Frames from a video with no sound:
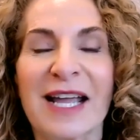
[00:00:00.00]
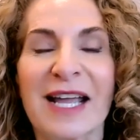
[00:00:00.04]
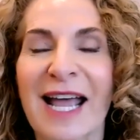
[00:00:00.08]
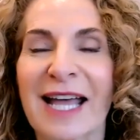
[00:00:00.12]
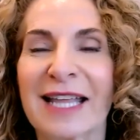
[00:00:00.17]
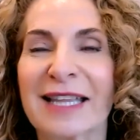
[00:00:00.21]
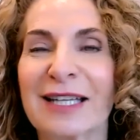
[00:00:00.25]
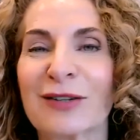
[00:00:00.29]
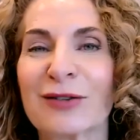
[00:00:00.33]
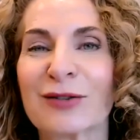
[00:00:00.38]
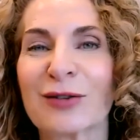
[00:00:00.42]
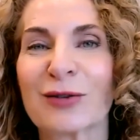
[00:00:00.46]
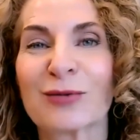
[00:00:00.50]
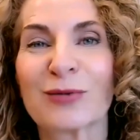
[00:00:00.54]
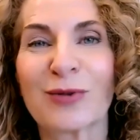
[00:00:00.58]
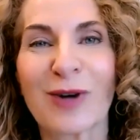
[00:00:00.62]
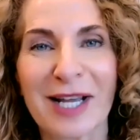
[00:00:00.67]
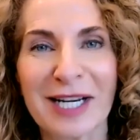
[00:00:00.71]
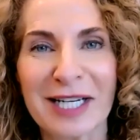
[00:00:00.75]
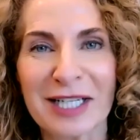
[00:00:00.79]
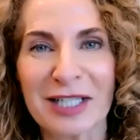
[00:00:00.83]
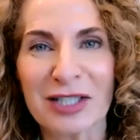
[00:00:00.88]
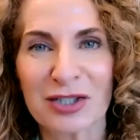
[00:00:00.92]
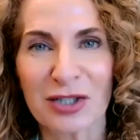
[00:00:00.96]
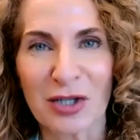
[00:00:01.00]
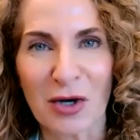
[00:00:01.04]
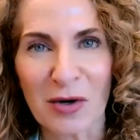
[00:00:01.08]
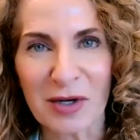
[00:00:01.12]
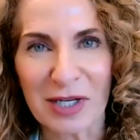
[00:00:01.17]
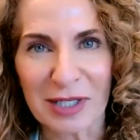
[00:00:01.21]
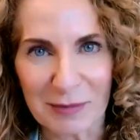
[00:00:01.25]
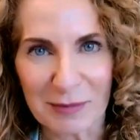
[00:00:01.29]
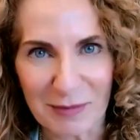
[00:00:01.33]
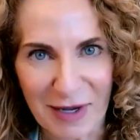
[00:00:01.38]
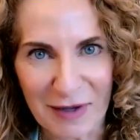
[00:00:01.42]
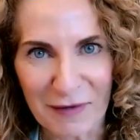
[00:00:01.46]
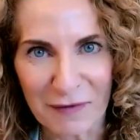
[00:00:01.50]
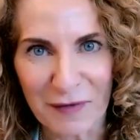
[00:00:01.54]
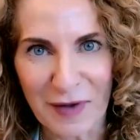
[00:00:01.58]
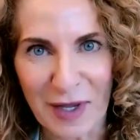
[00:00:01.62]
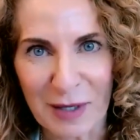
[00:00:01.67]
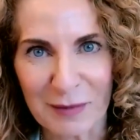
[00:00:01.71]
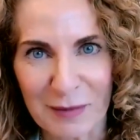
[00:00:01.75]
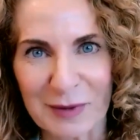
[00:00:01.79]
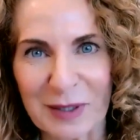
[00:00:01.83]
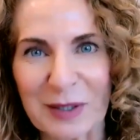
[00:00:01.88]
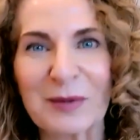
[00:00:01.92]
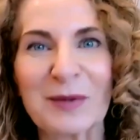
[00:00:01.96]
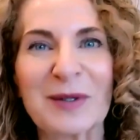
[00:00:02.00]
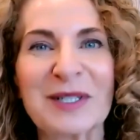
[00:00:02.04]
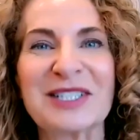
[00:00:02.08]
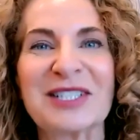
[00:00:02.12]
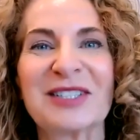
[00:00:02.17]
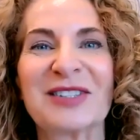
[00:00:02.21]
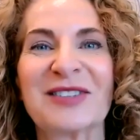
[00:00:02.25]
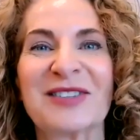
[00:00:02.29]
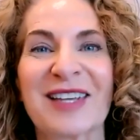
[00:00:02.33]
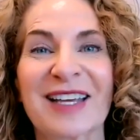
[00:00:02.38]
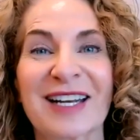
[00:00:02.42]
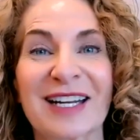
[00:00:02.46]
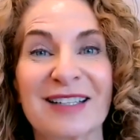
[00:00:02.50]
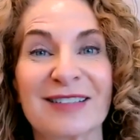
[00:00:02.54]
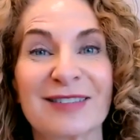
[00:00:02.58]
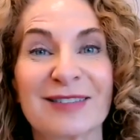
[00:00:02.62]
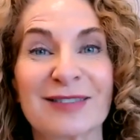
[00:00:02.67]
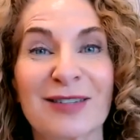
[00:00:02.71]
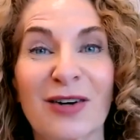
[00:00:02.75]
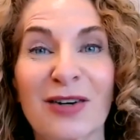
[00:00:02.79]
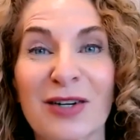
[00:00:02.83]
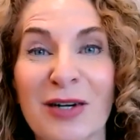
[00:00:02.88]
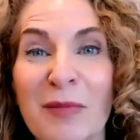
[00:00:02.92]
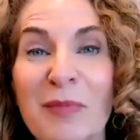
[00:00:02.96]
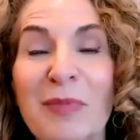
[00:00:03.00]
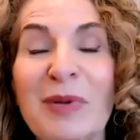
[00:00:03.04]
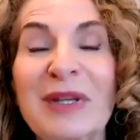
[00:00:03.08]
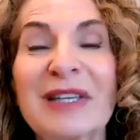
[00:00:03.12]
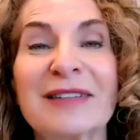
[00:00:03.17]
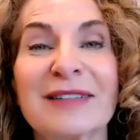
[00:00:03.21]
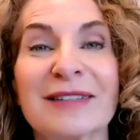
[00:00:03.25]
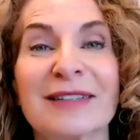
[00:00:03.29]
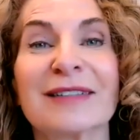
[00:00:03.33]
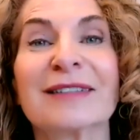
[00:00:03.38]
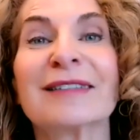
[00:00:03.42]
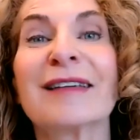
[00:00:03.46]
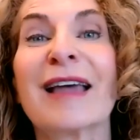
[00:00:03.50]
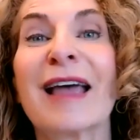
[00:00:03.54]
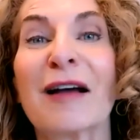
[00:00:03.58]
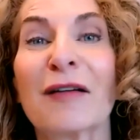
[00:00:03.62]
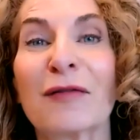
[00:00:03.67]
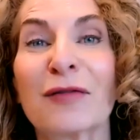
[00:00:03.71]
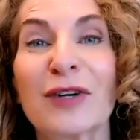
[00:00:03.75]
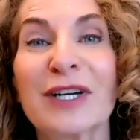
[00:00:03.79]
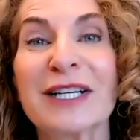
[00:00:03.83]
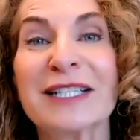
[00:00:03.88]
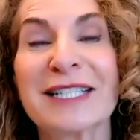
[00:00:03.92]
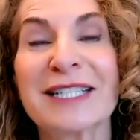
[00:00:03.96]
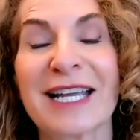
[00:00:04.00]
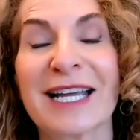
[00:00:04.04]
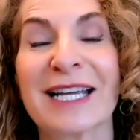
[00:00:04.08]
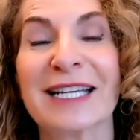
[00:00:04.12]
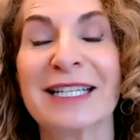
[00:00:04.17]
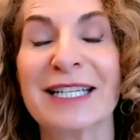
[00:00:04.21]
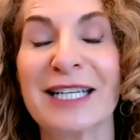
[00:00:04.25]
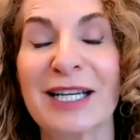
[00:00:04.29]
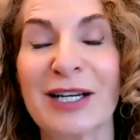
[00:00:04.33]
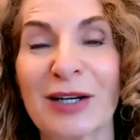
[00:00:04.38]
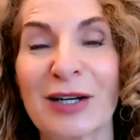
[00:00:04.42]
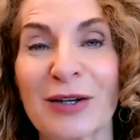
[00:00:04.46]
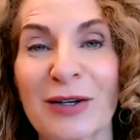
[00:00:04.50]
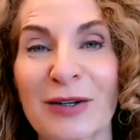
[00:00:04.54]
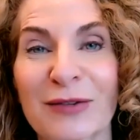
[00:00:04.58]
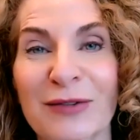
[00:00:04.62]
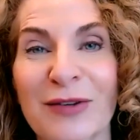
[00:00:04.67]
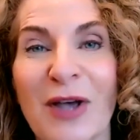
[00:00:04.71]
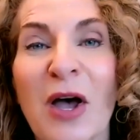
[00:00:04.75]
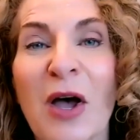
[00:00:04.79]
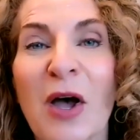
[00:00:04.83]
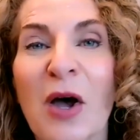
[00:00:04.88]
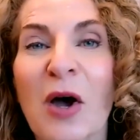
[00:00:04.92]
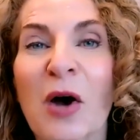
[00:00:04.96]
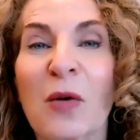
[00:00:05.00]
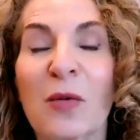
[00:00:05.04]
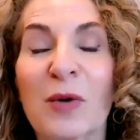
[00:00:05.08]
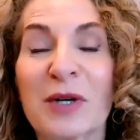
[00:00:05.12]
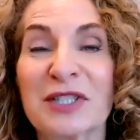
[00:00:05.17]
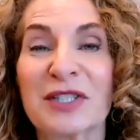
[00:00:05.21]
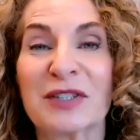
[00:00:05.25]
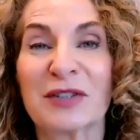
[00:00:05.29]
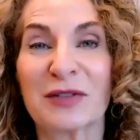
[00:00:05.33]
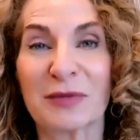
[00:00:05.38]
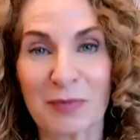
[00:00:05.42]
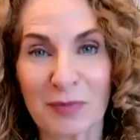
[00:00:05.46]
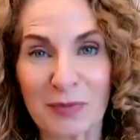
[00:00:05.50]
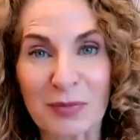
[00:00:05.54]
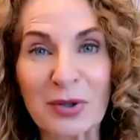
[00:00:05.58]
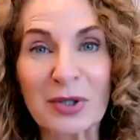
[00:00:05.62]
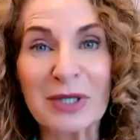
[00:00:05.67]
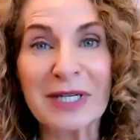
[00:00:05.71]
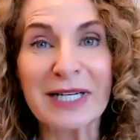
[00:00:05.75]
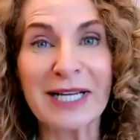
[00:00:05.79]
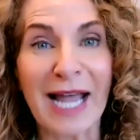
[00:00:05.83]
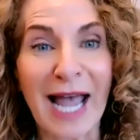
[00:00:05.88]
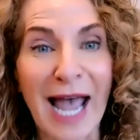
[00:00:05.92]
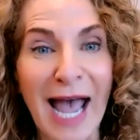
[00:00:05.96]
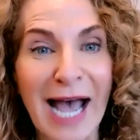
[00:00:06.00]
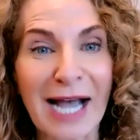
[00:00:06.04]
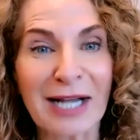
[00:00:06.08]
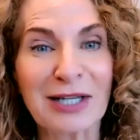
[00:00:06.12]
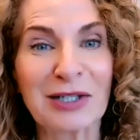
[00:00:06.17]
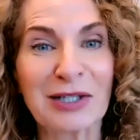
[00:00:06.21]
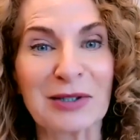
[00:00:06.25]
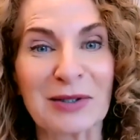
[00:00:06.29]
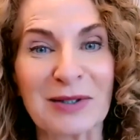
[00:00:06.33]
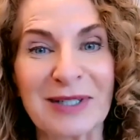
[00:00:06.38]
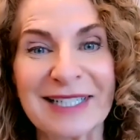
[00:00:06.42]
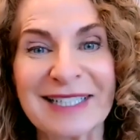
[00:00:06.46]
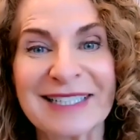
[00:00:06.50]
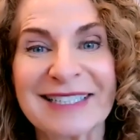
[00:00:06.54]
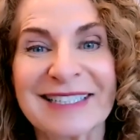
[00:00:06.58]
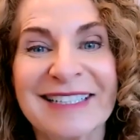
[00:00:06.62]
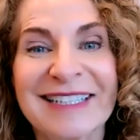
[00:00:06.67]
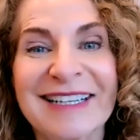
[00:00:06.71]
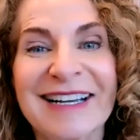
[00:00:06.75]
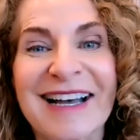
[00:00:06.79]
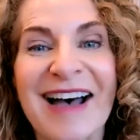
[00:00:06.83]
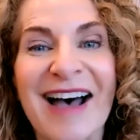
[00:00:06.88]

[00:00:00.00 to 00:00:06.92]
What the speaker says: And there's a running joke in my family, which is that I start a business every 10 years, which is pretty accurate.